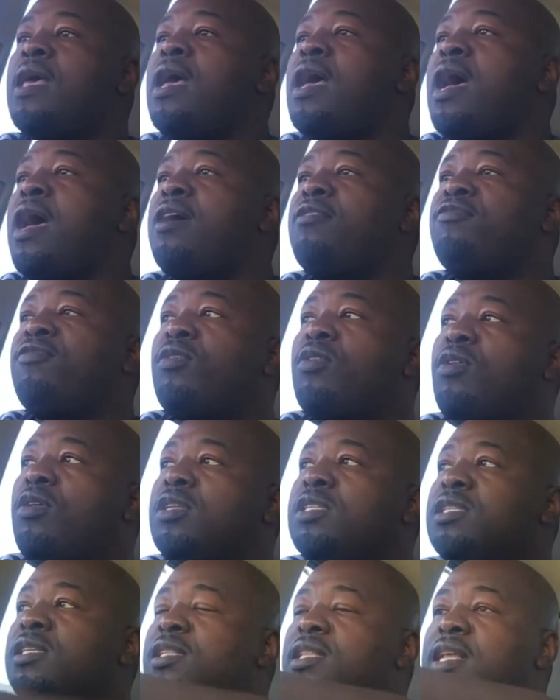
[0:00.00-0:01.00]
I had
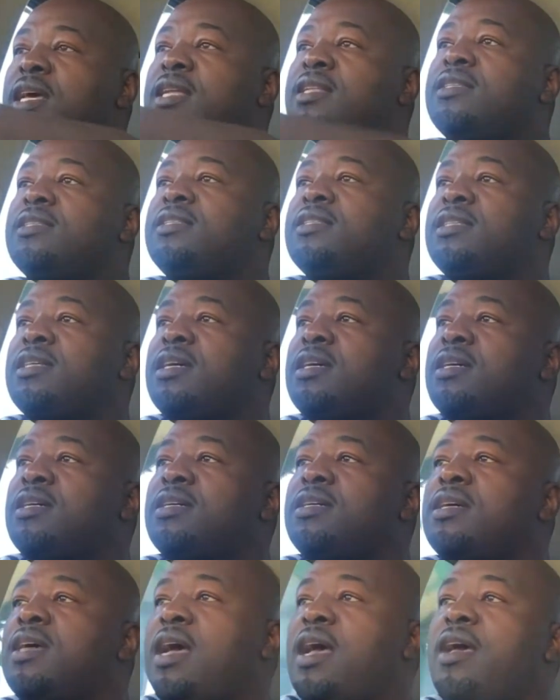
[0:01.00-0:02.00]
forgotten that
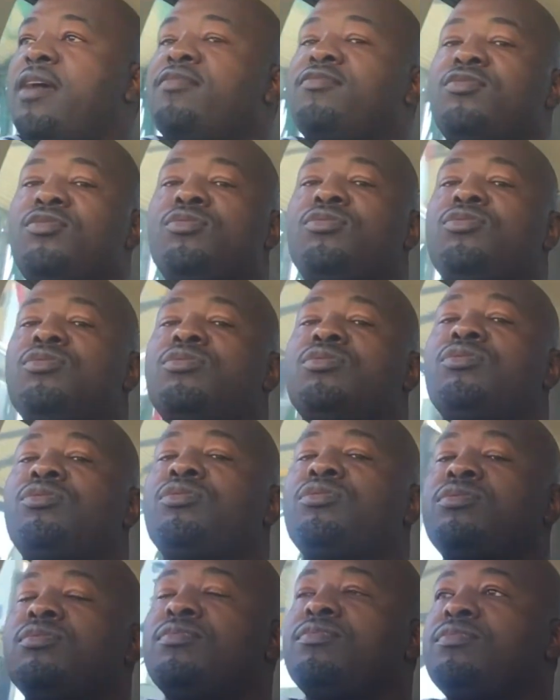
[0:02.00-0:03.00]
I have to
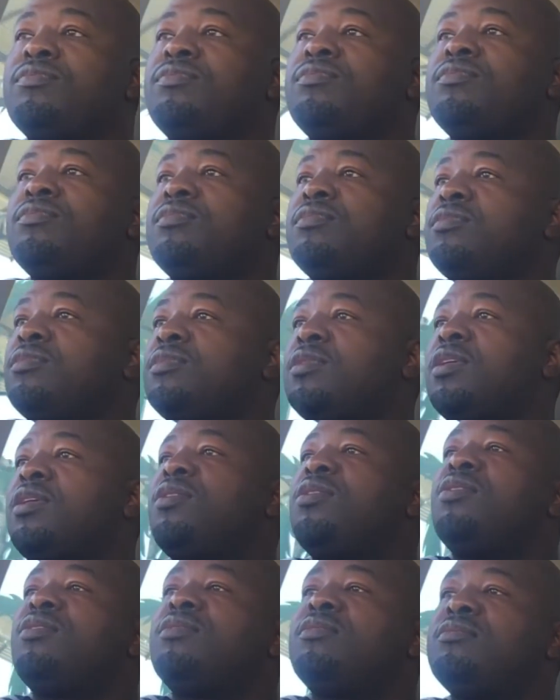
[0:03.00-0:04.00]
do, you
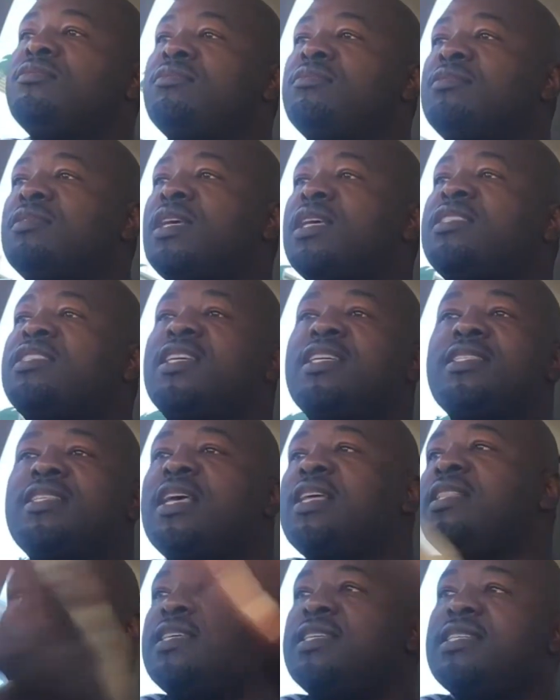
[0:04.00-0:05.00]
know, it's just
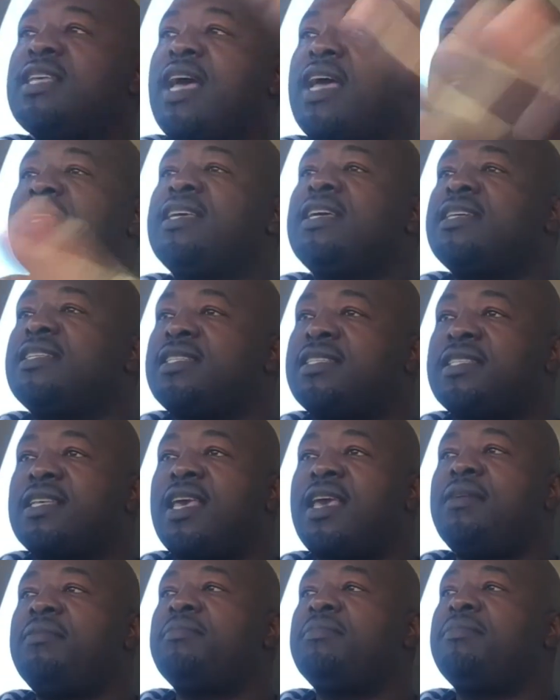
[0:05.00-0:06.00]
that this idea just
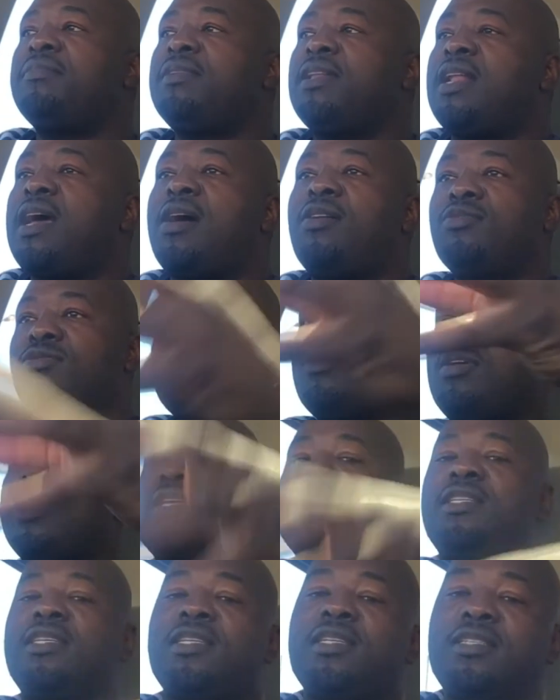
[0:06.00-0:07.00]
came now, so
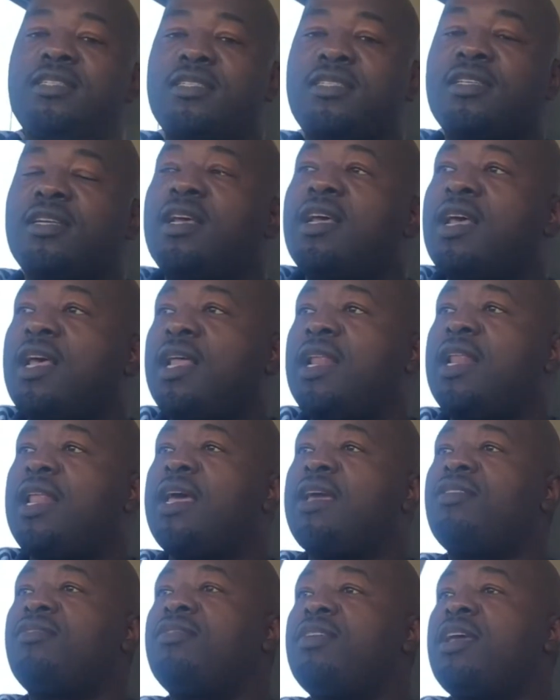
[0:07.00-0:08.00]
I didn't
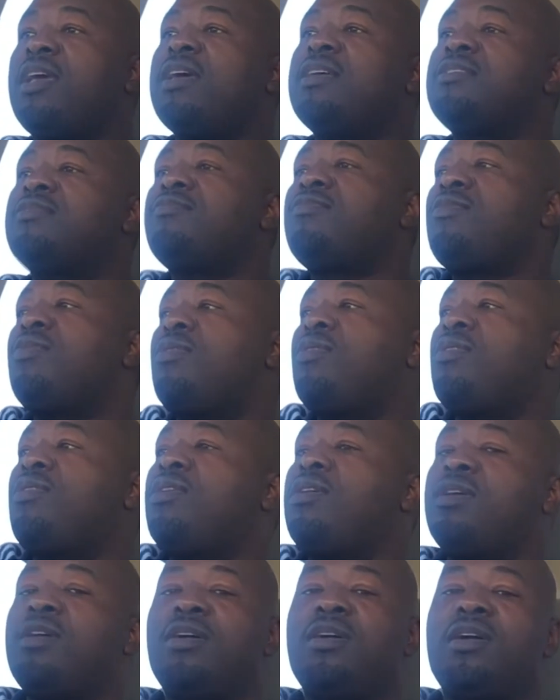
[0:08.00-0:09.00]
like rehearse
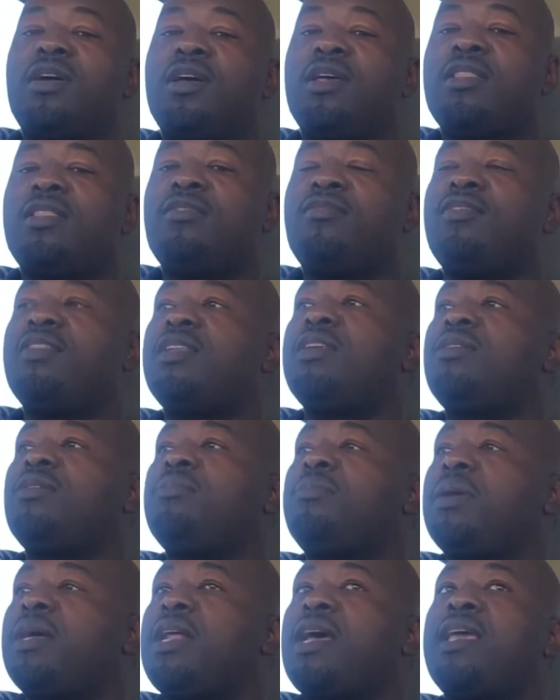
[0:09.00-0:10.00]
for the video,
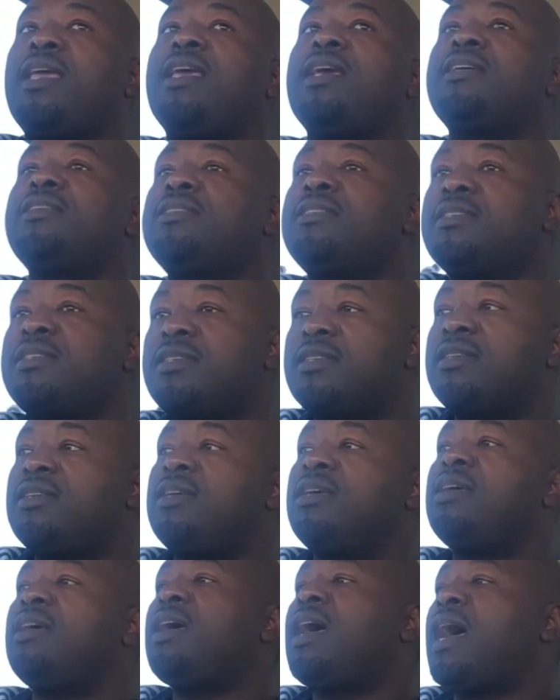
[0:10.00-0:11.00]
but I guess
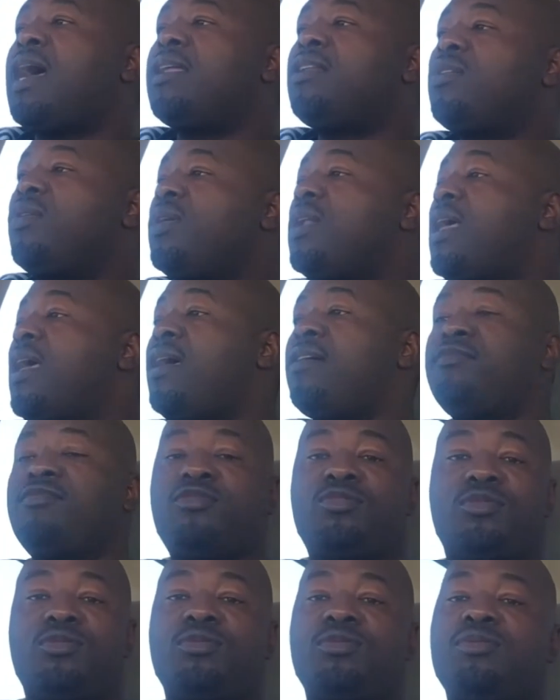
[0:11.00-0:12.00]
I don't have
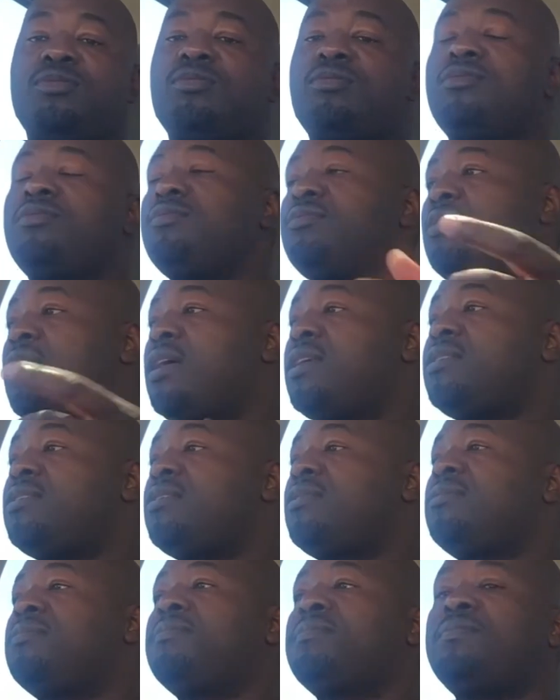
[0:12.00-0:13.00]
to, right?